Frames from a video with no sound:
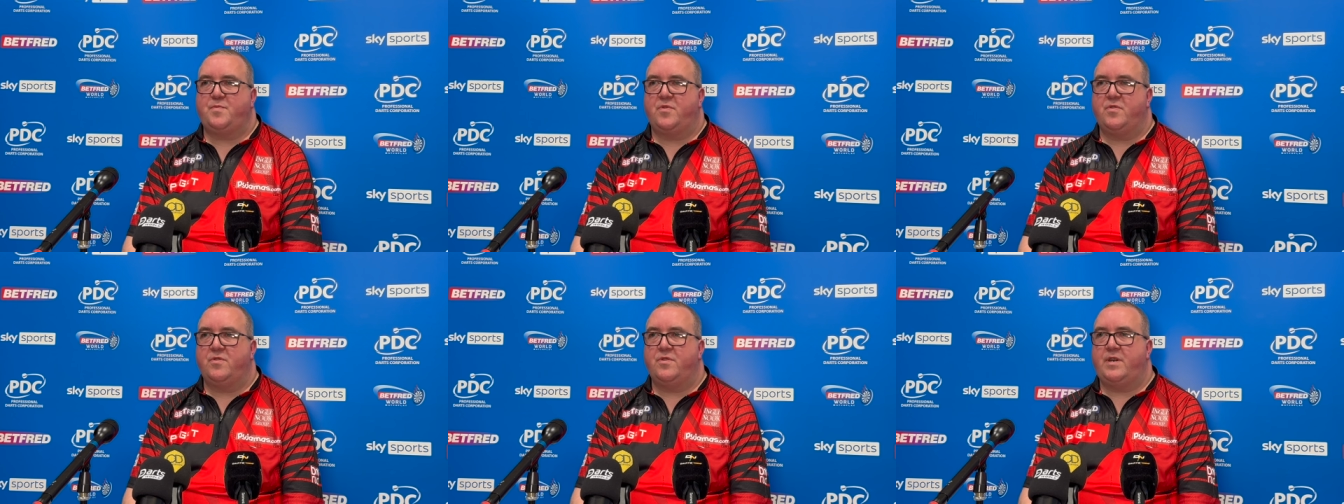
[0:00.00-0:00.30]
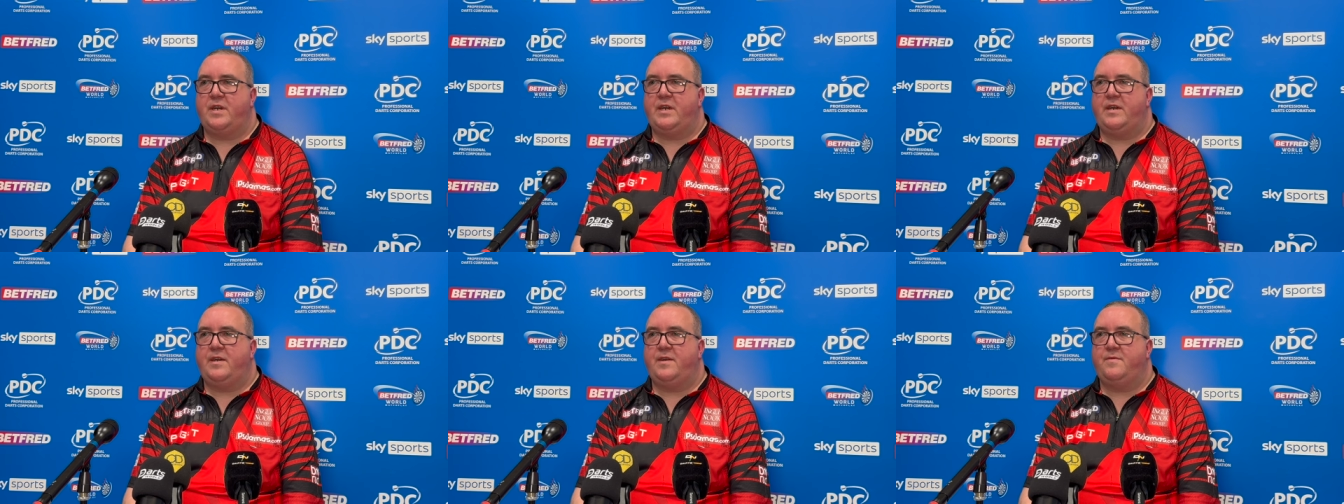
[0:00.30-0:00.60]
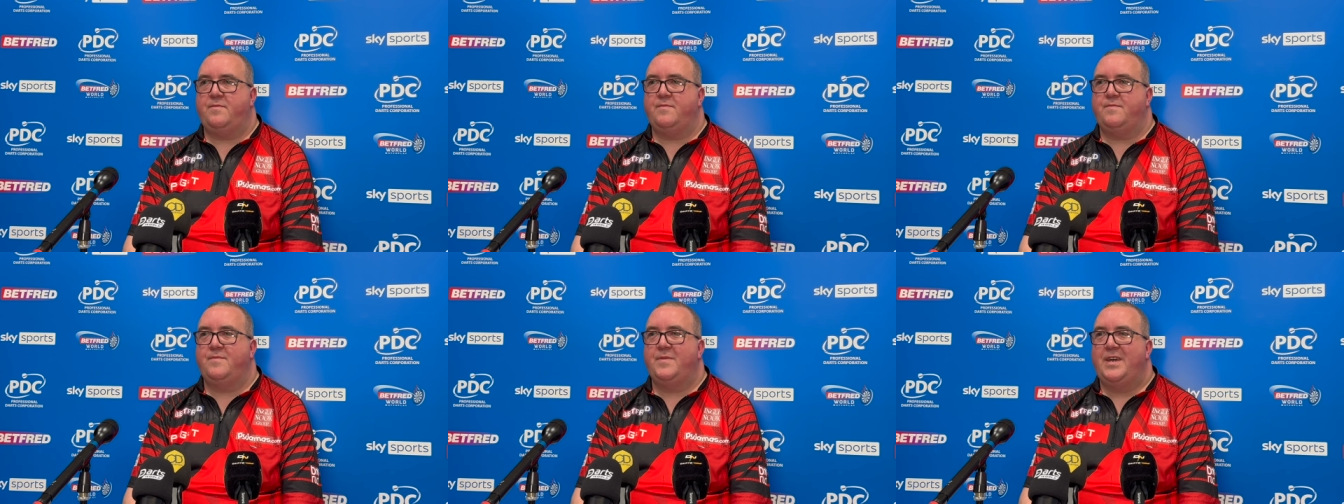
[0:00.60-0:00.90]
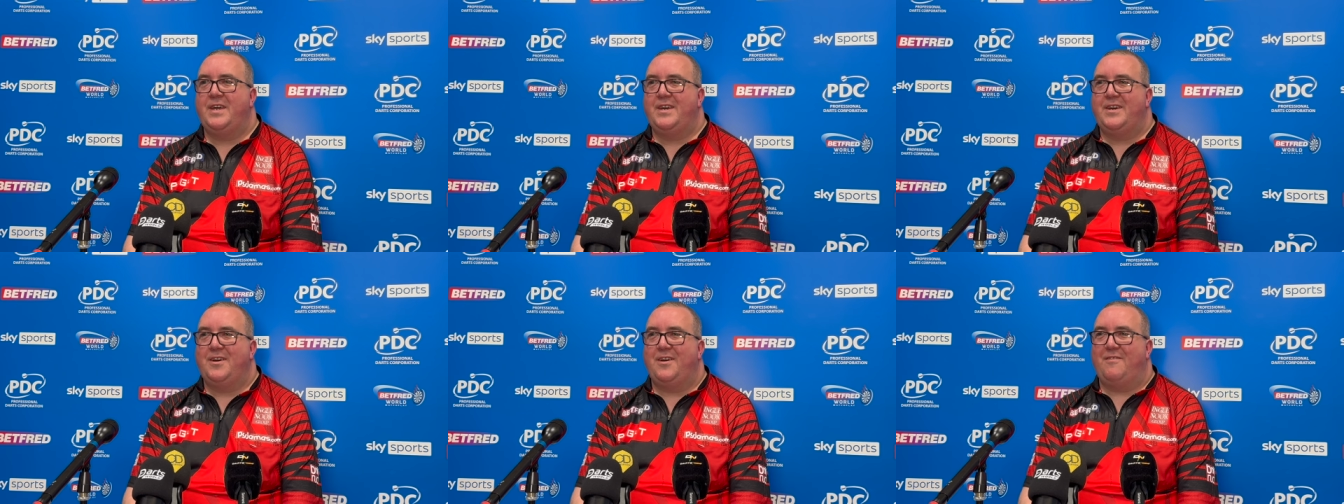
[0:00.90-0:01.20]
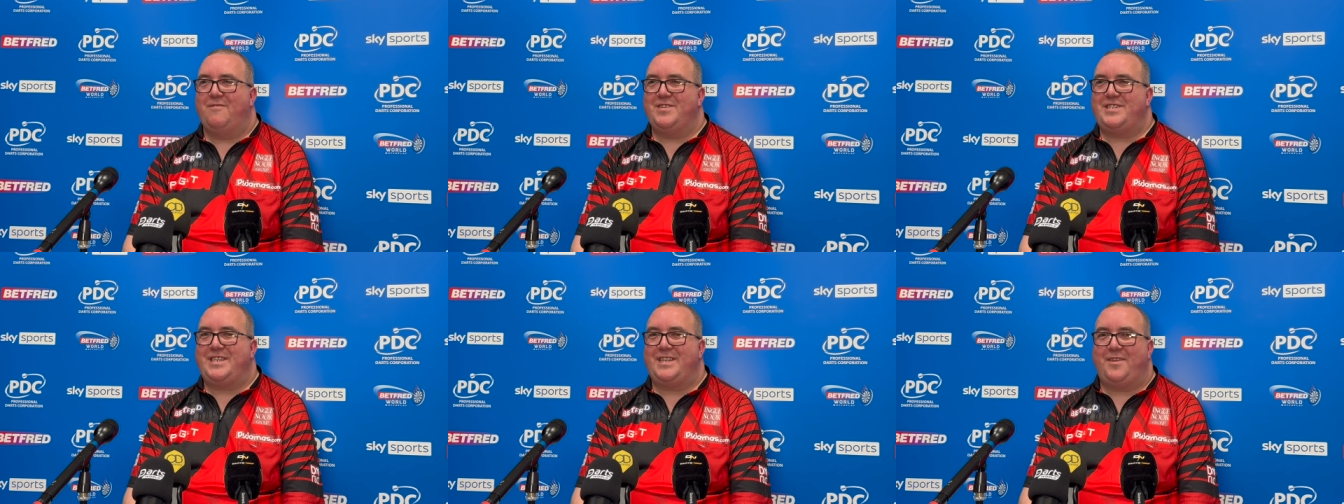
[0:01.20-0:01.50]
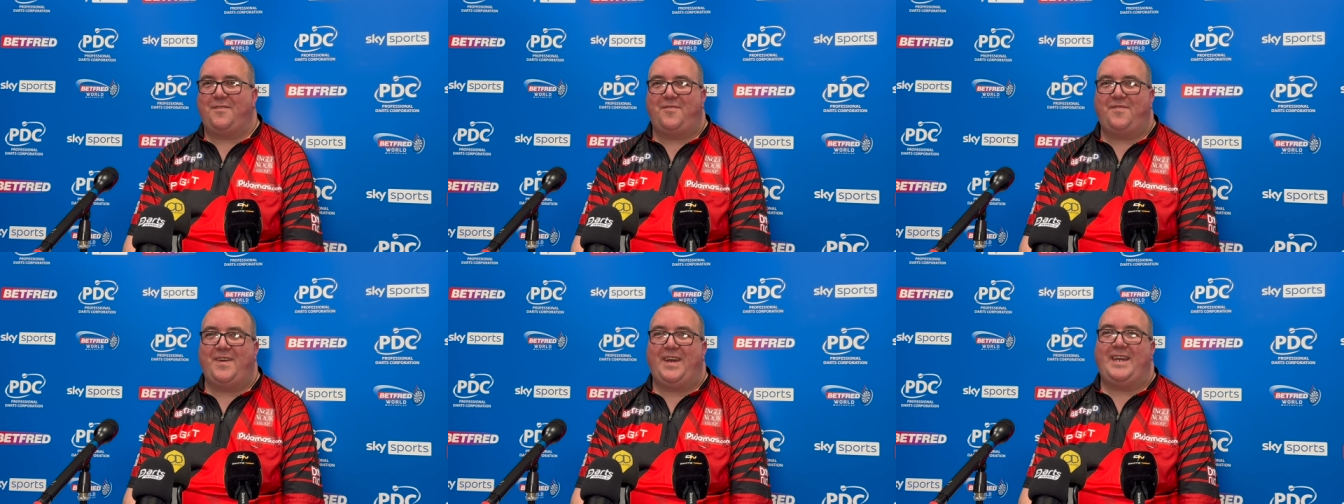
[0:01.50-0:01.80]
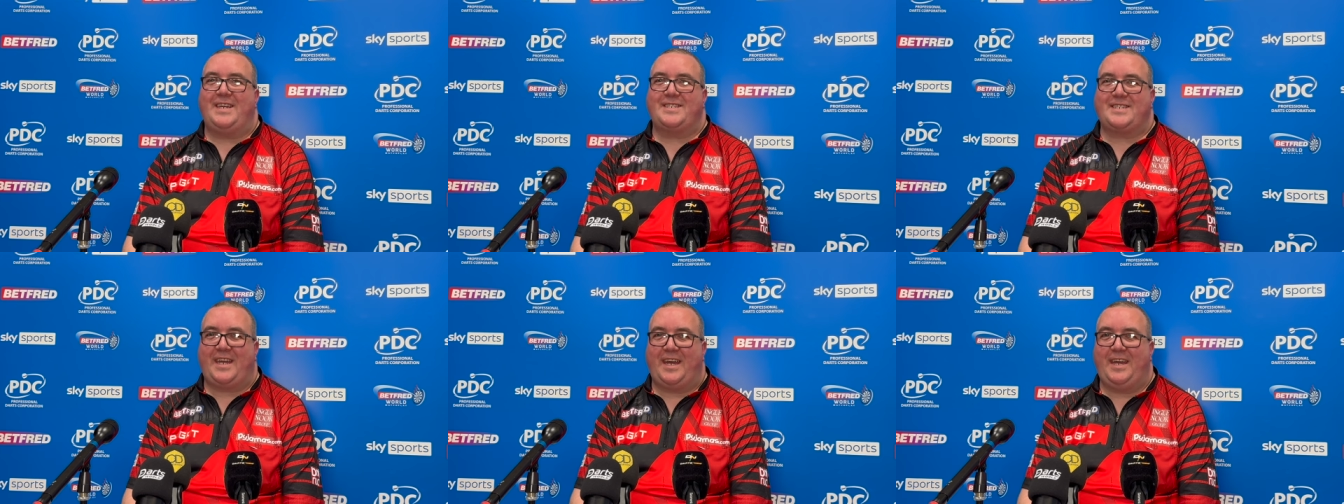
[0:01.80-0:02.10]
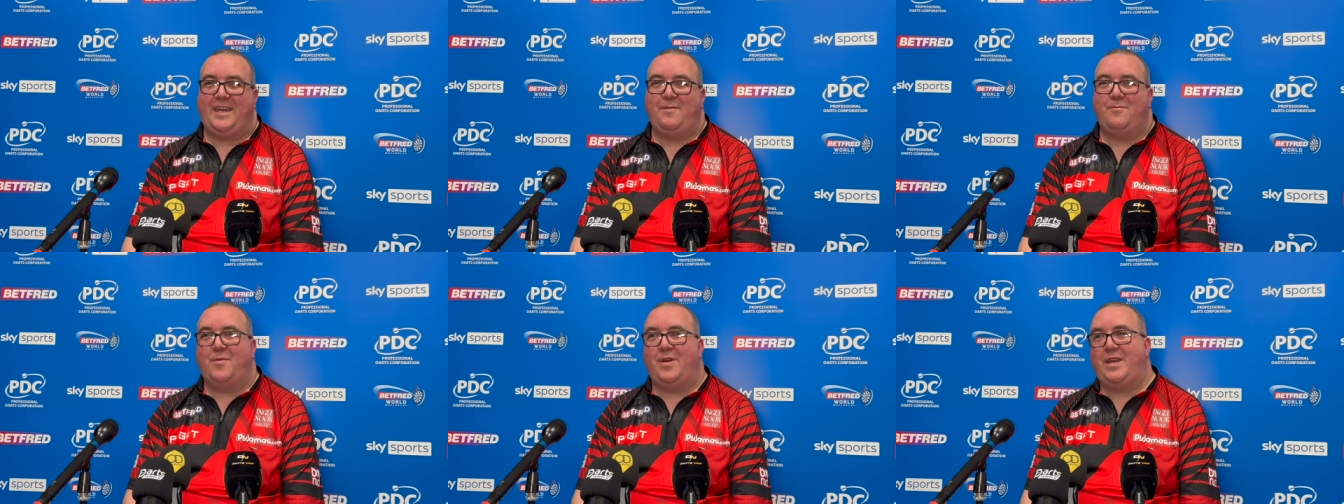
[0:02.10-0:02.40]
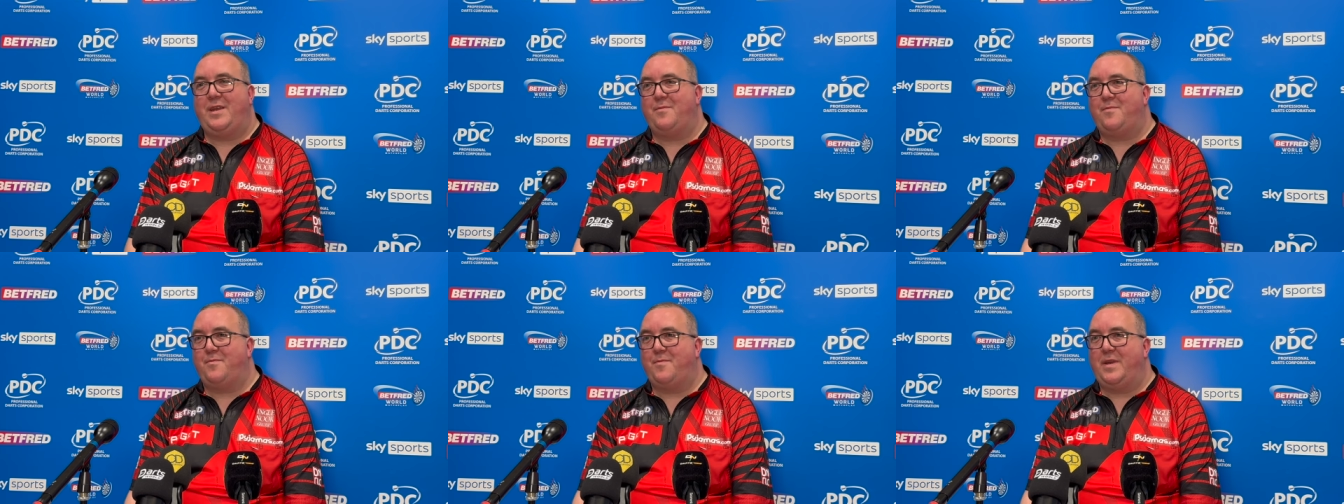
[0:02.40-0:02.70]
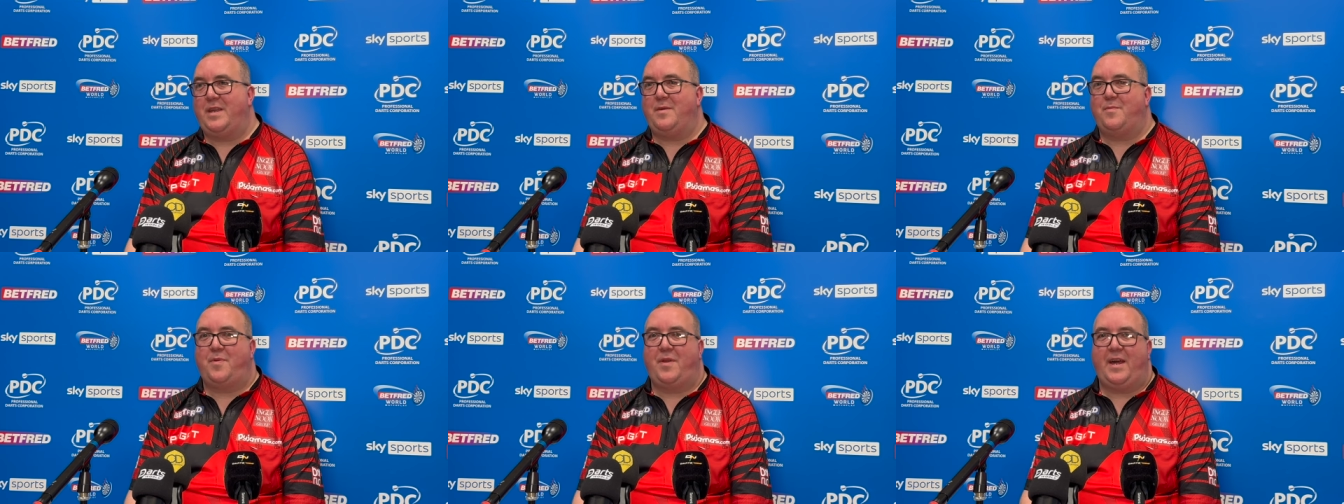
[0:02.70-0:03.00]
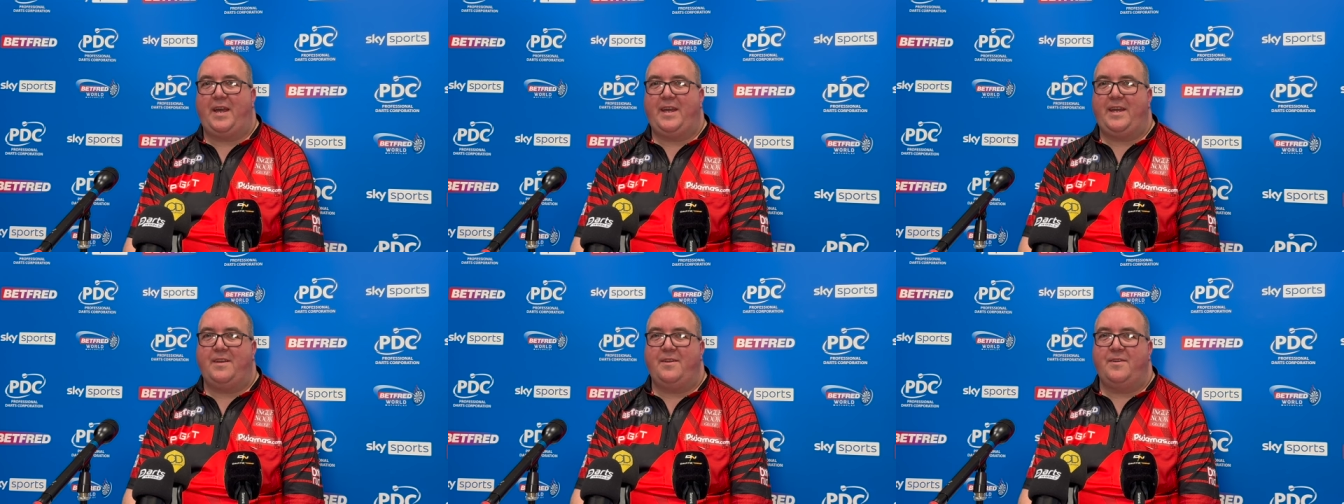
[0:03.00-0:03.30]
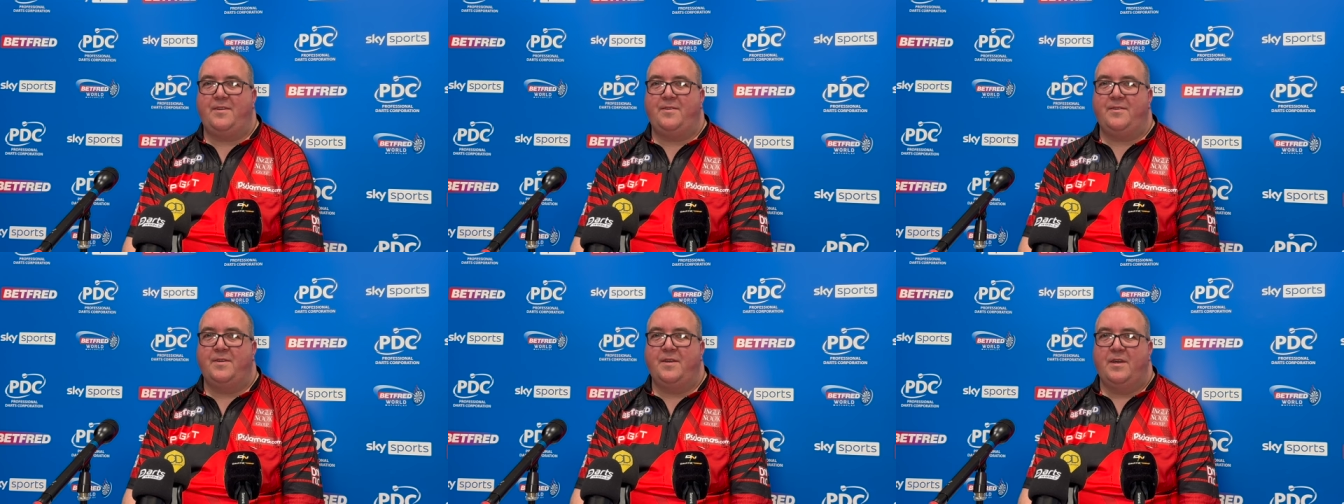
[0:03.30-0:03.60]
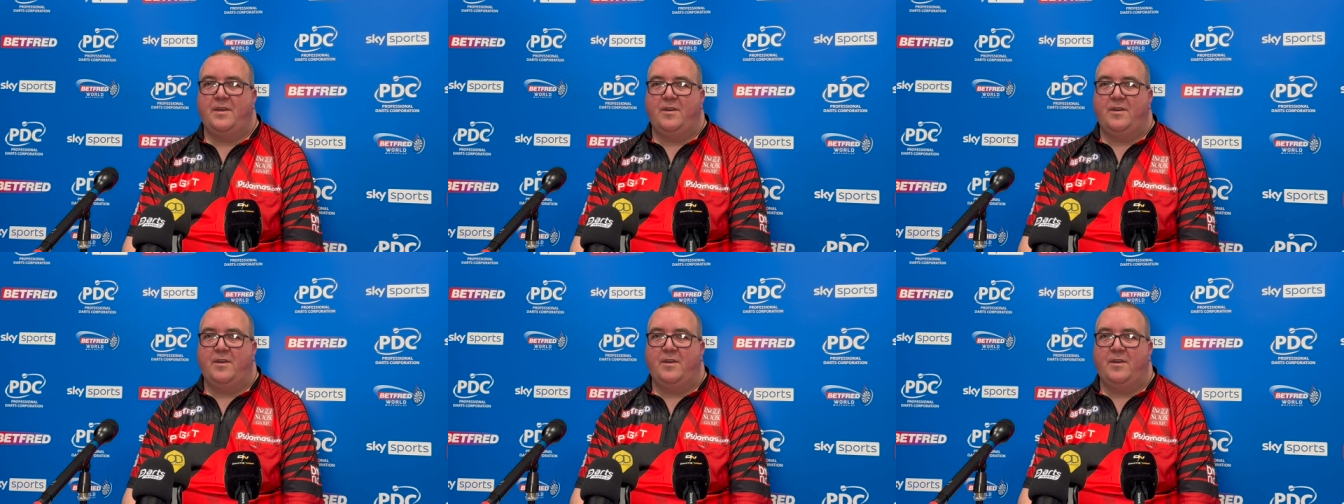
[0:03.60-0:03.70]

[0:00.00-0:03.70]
But obviously, the first game when you're playing, and